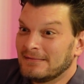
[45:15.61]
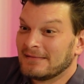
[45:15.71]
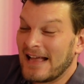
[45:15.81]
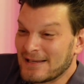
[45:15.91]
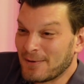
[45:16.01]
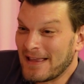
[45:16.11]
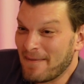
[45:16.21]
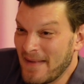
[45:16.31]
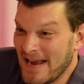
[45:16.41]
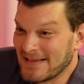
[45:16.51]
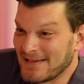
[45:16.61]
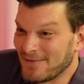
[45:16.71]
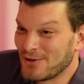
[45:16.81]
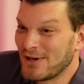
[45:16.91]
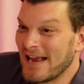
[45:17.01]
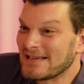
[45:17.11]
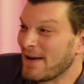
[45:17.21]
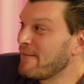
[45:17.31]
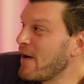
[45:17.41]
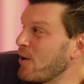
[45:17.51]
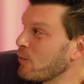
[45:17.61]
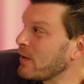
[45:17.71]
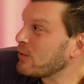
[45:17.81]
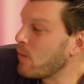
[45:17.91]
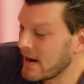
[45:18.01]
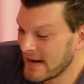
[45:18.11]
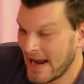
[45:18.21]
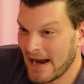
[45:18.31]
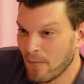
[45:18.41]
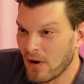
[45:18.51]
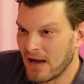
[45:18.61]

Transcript: That's what that means. She has a phone with one camera.